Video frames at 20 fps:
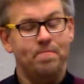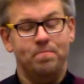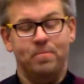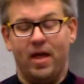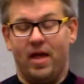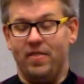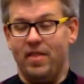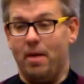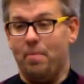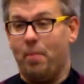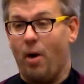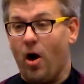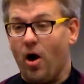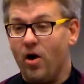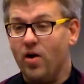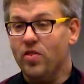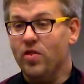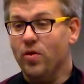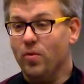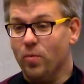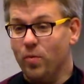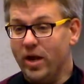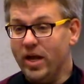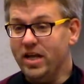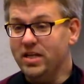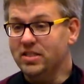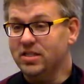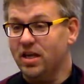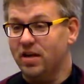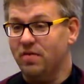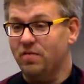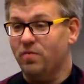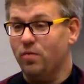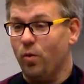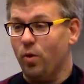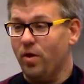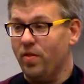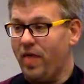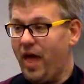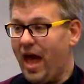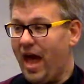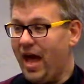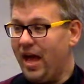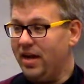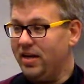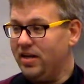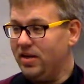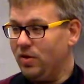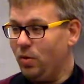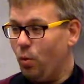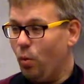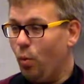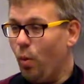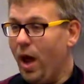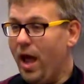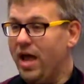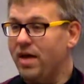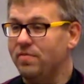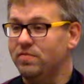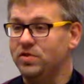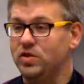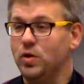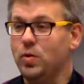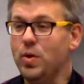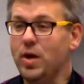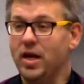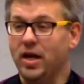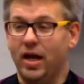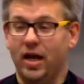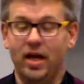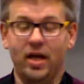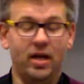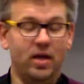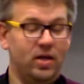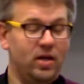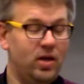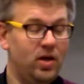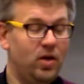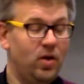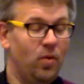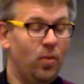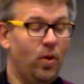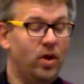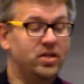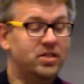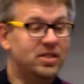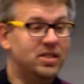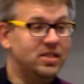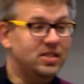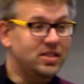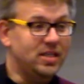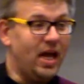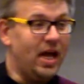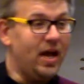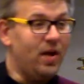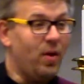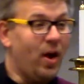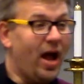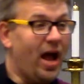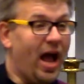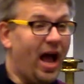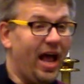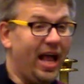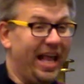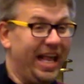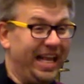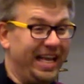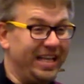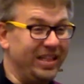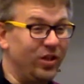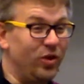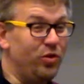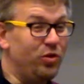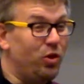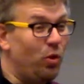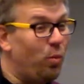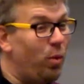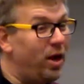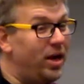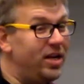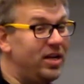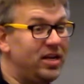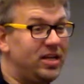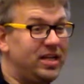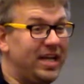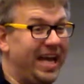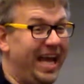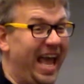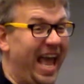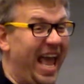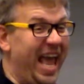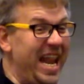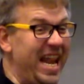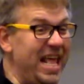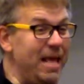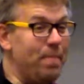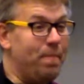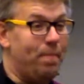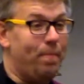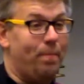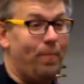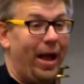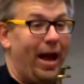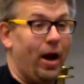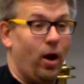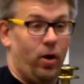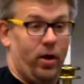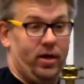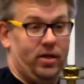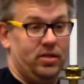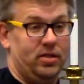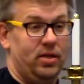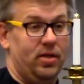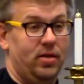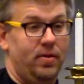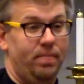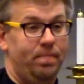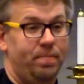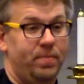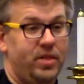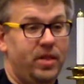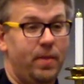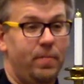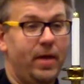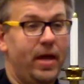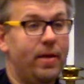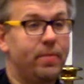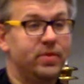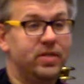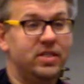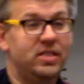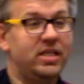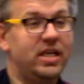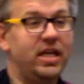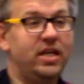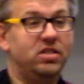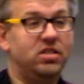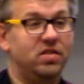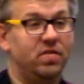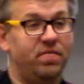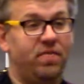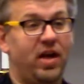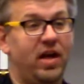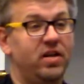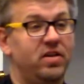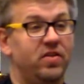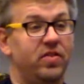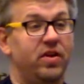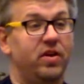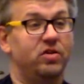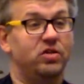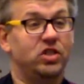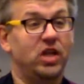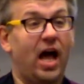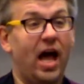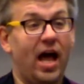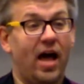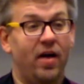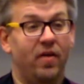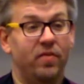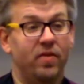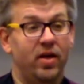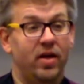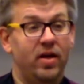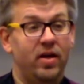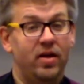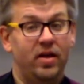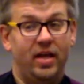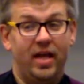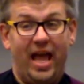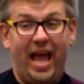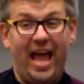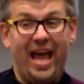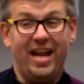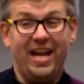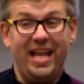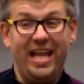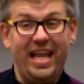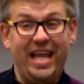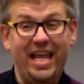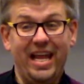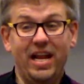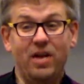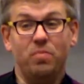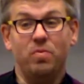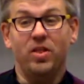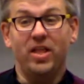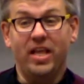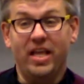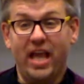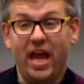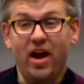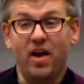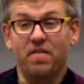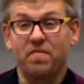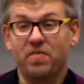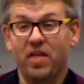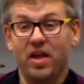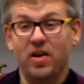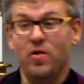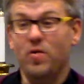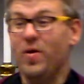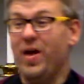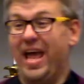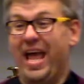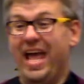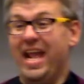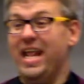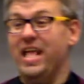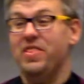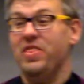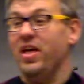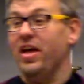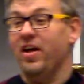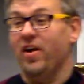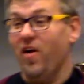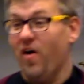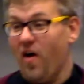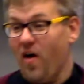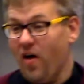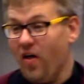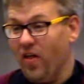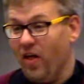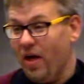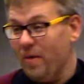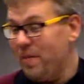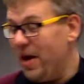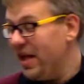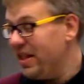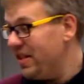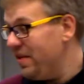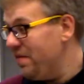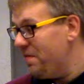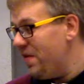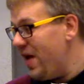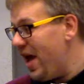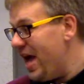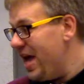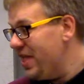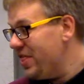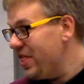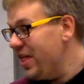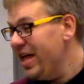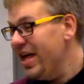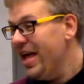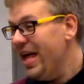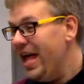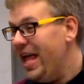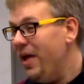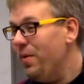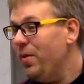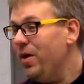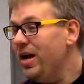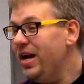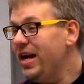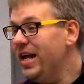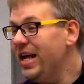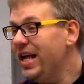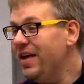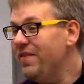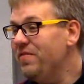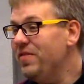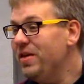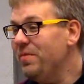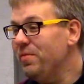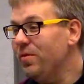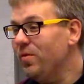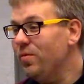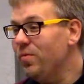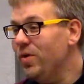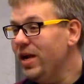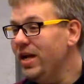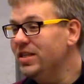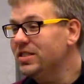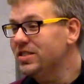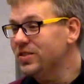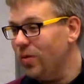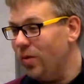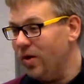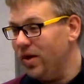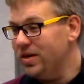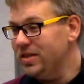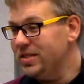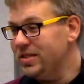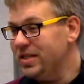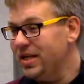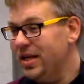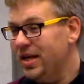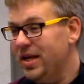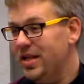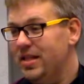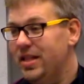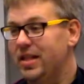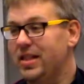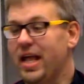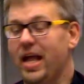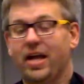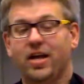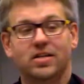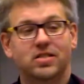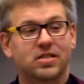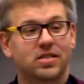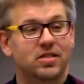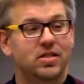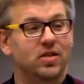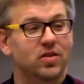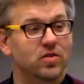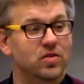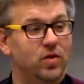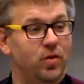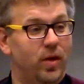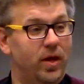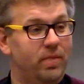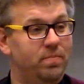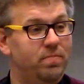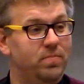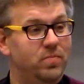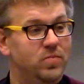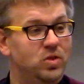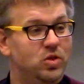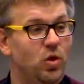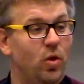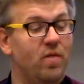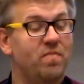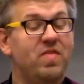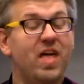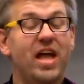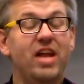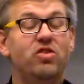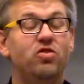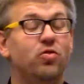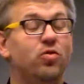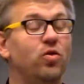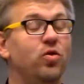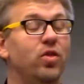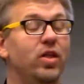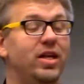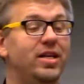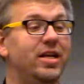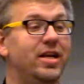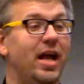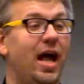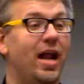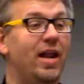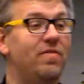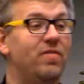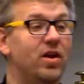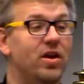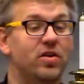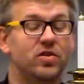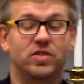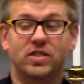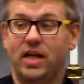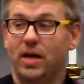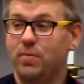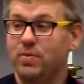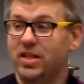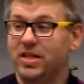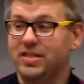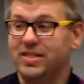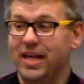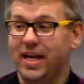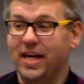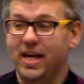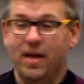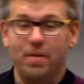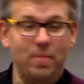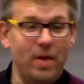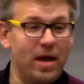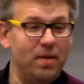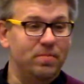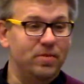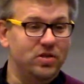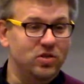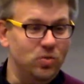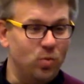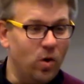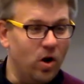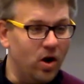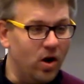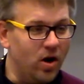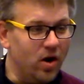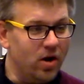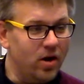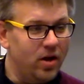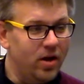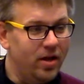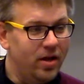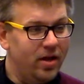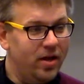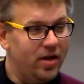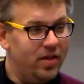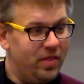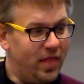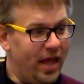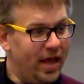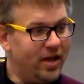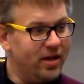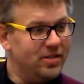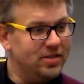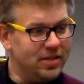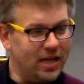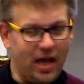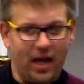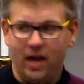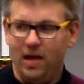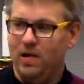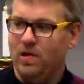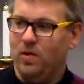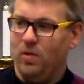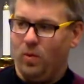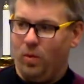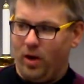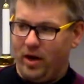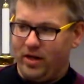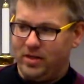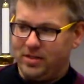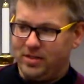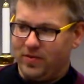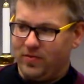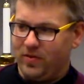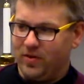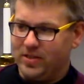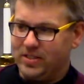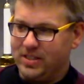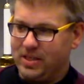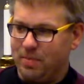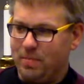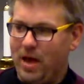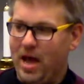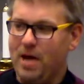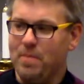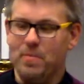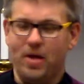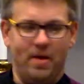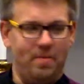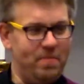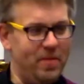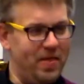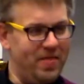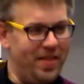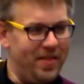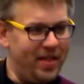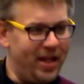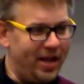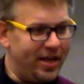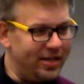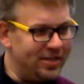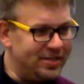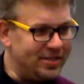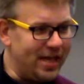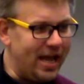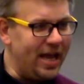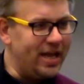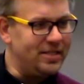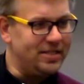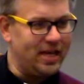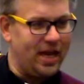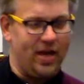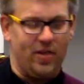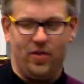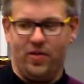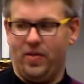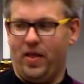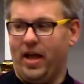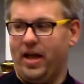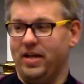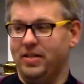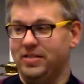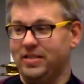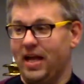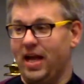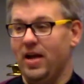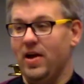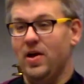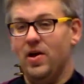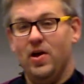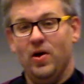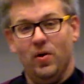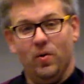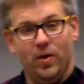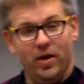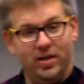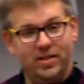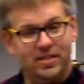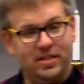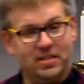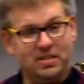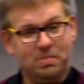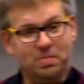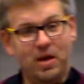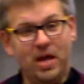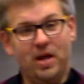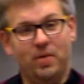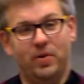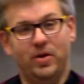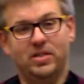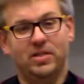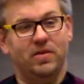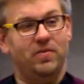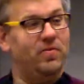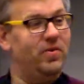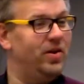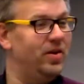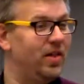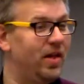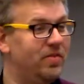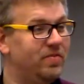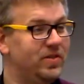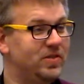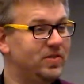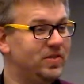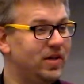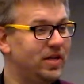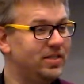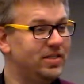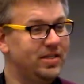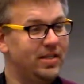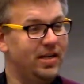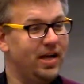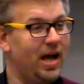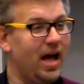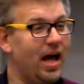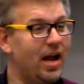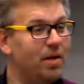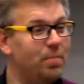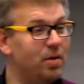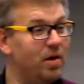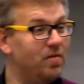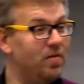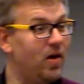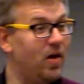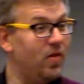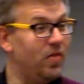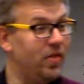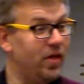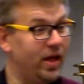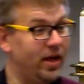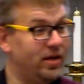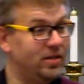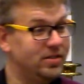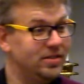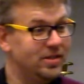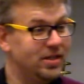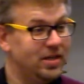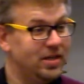And that part of the reason for that way of doing it was to say, right, Luther wanted to any parent to be able to teach the faith to their child. And he didn't really care if they knew anything at all about faith. He wanted to give them a resource that they could still do it. So if they truly did not even understand what the 10 Commandments were, they could say, what is the first commandment? And then they could say it together. And they could say, what does this mean? We should fear, love, and trust in God above all things.